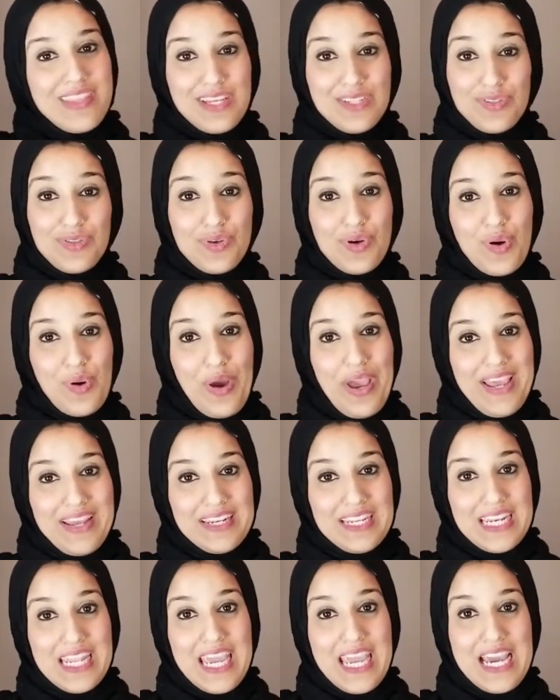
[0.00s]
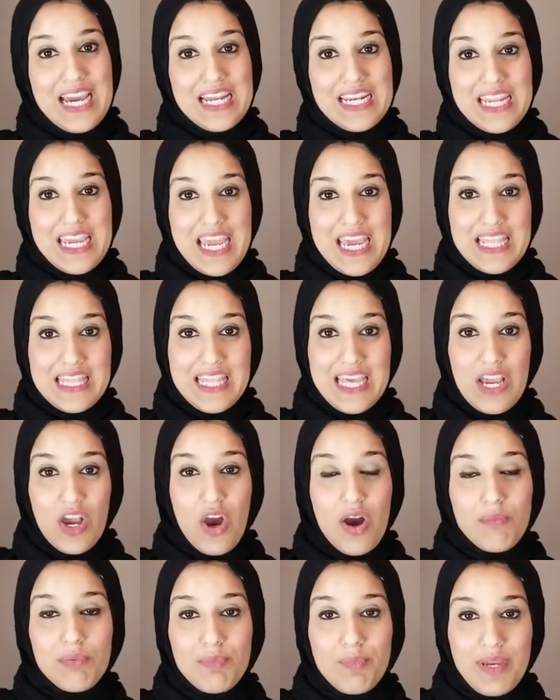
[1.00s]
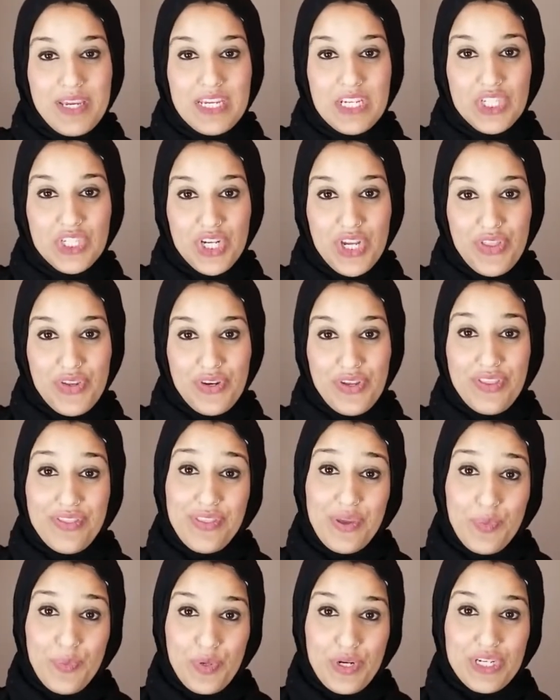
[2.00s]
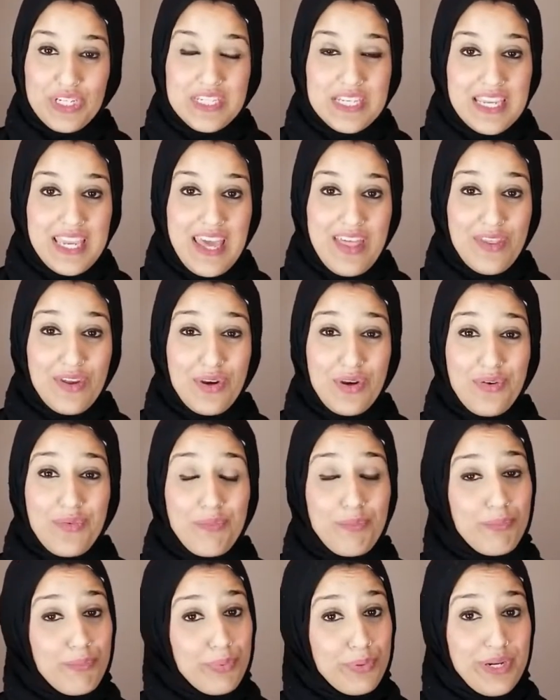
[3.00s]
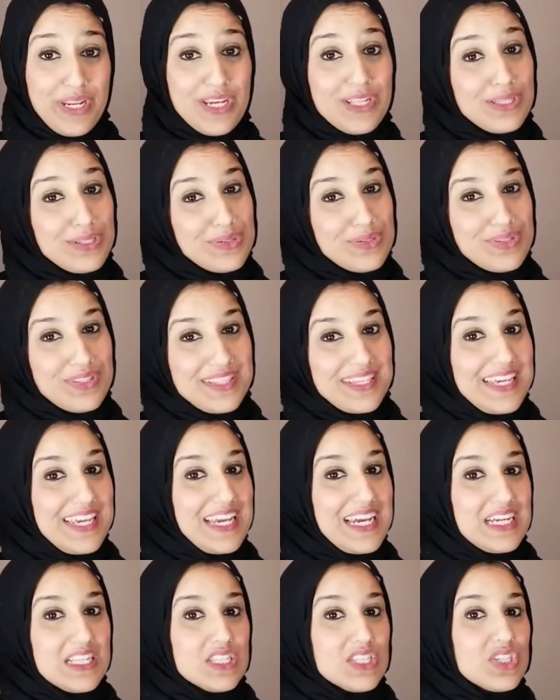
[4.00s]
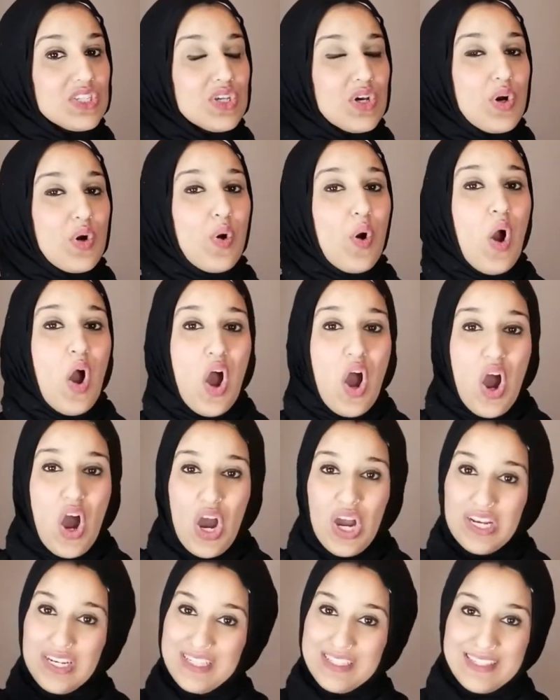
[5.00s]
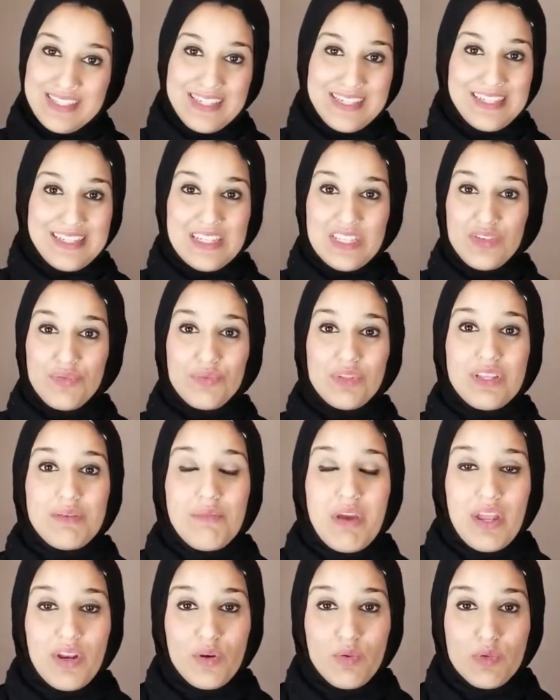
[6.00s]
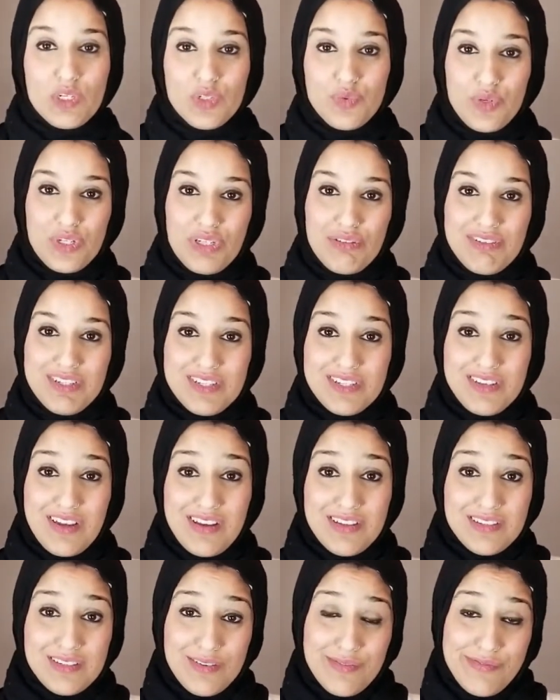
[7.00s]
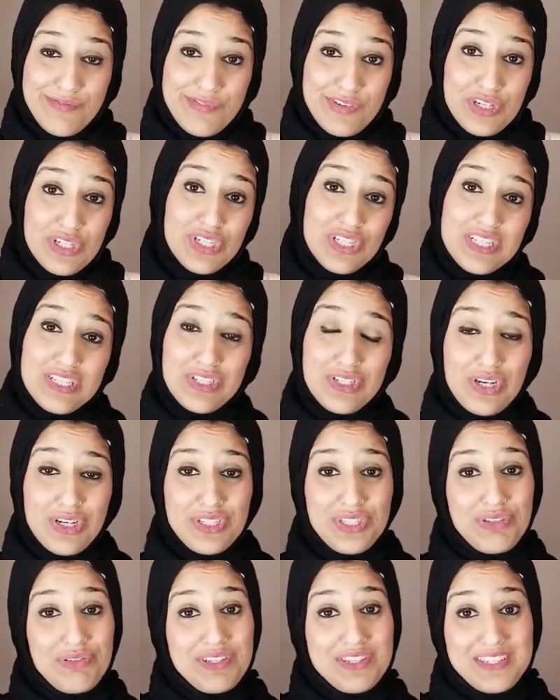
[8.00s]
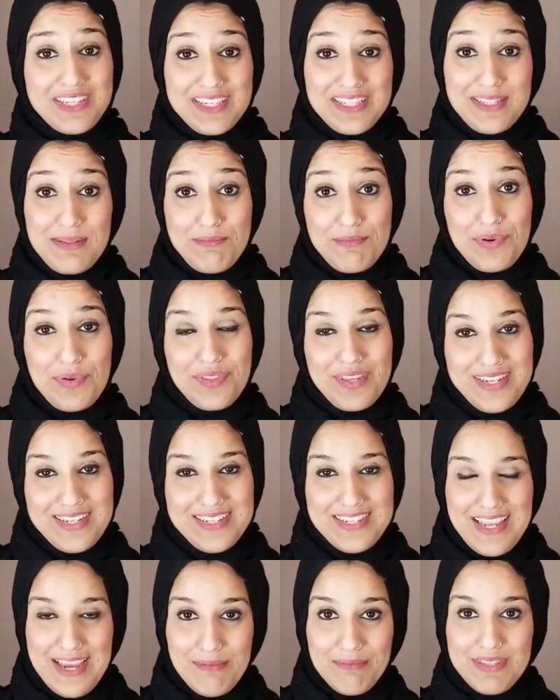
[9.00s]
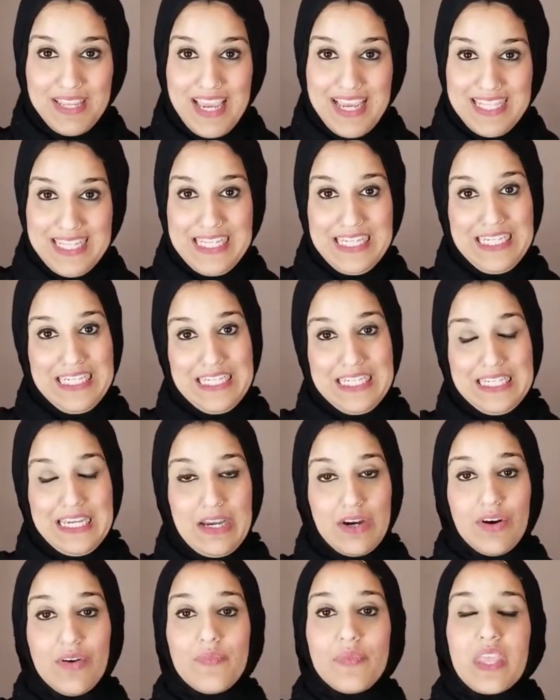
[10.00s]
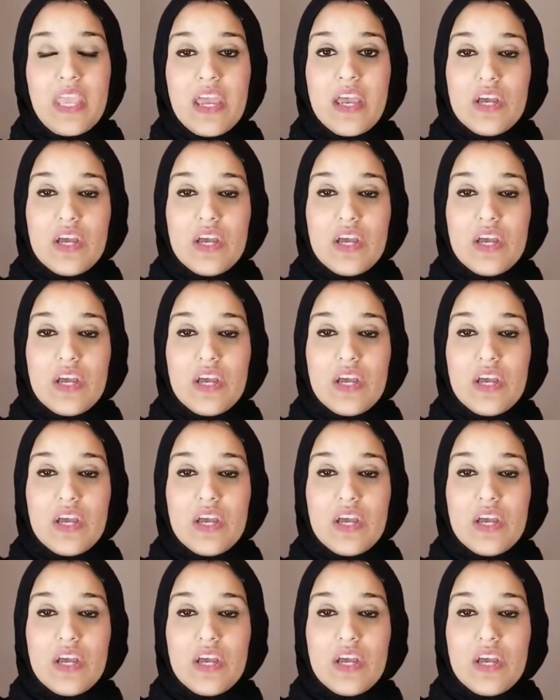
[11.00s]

they do go hand in hand and they complement each other and they work together pretty closely. And so honestly, it doesn't really matter which one you discuss first, as long as you discuss them both in depth and in detail.